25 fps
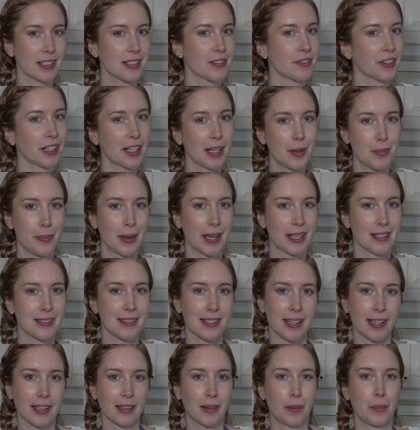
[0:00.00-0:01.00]
It's very
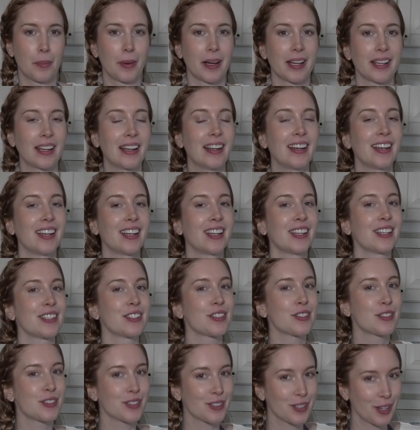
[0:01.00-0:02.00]
basic, but
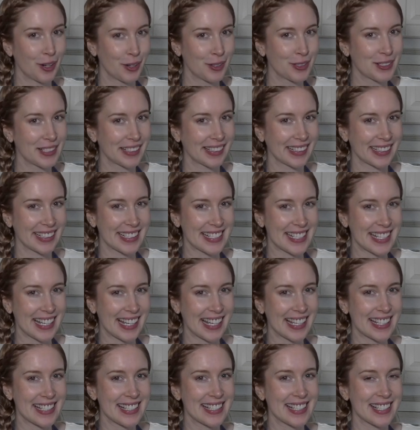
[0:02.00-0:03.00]
so
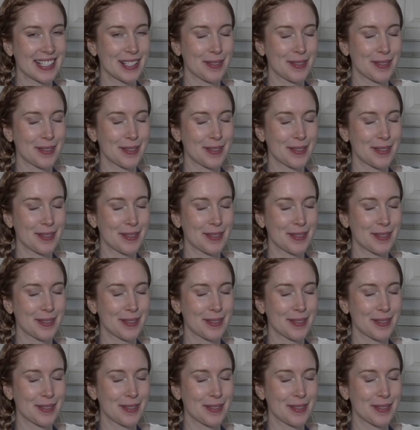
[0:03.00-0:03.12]
delicious,